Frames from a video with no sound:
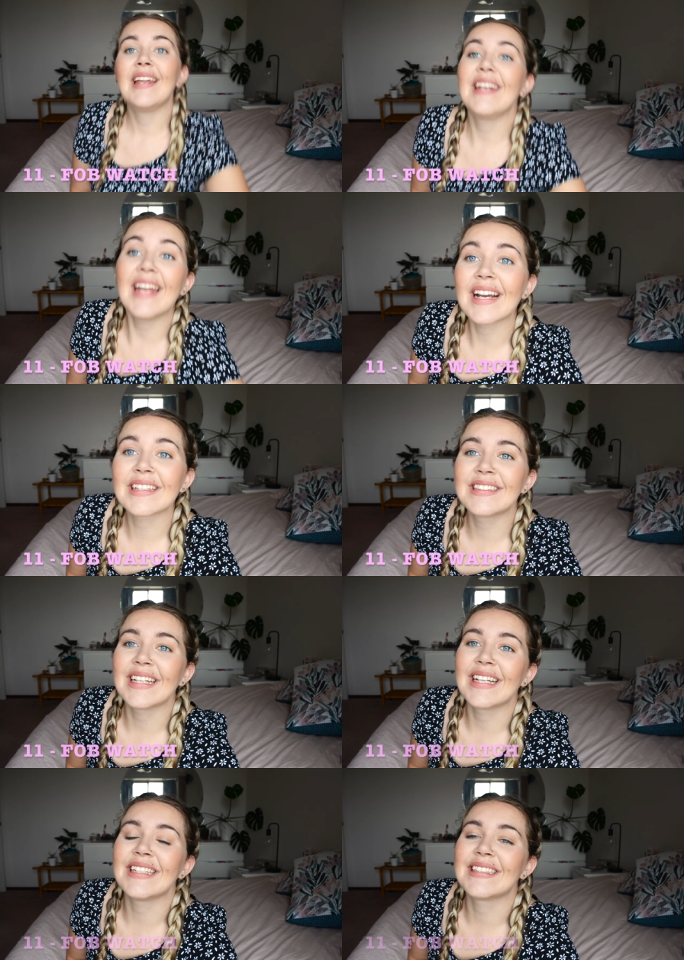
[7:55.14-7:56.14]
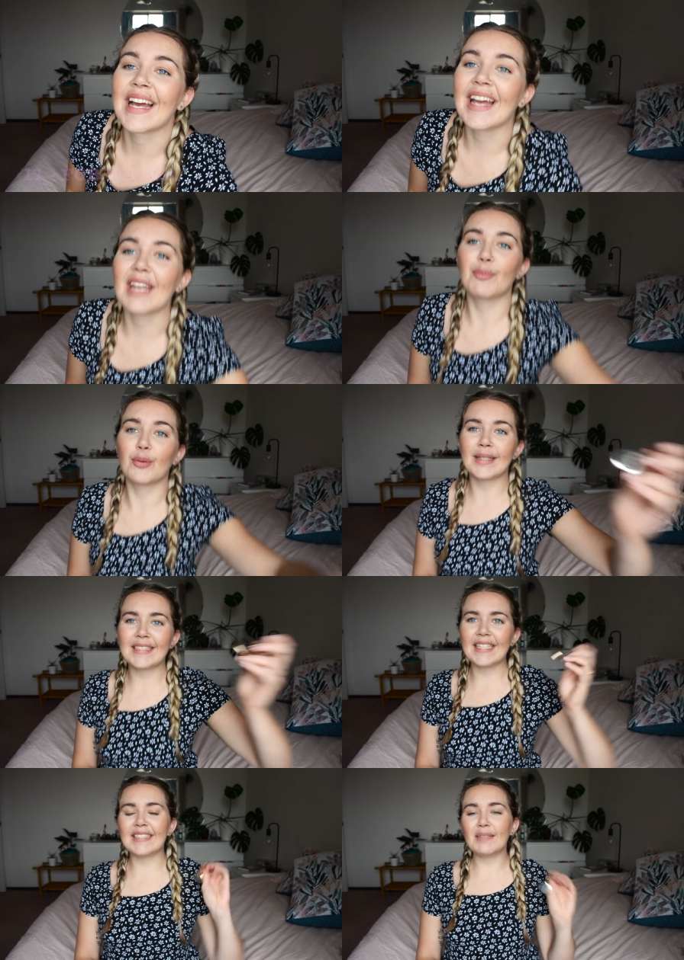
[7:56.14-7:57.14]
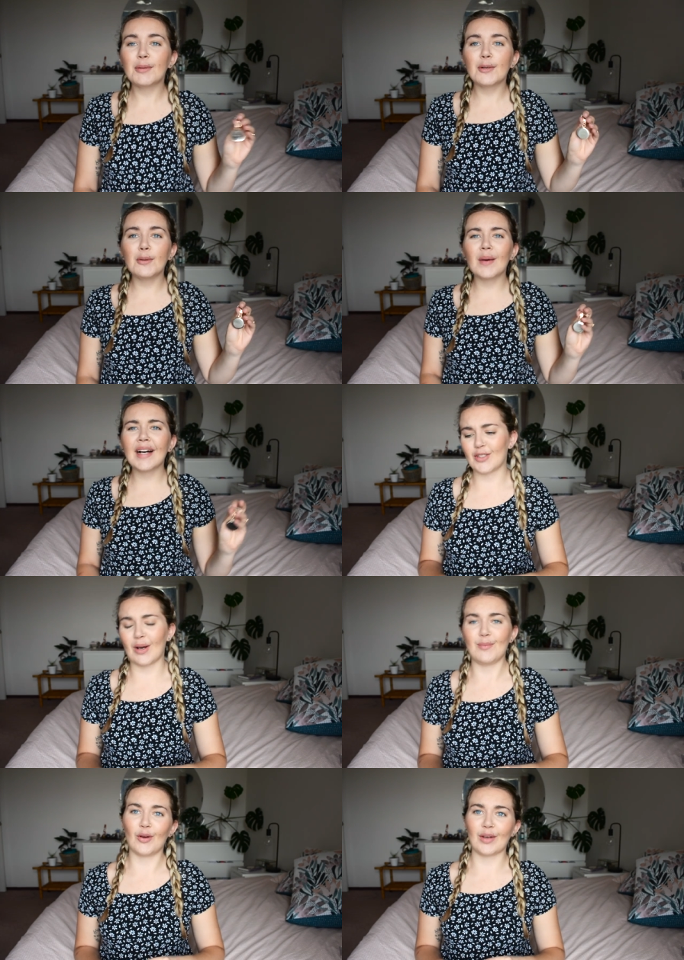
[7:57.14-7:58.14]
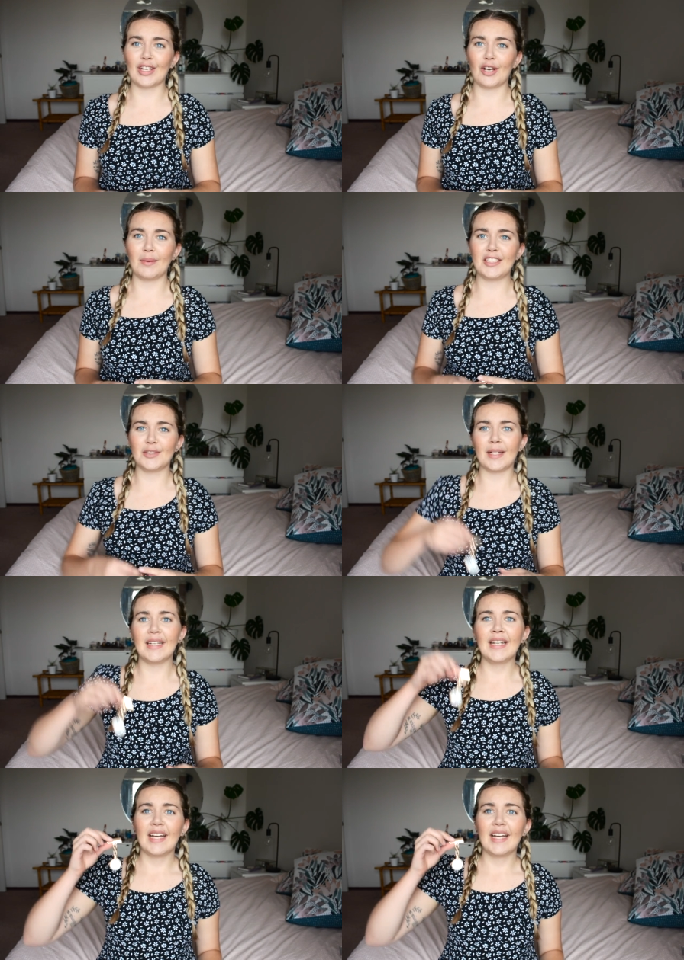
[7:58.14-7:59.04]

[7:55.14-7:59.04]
Next is a pretty typical one, so I'm not going to go into it.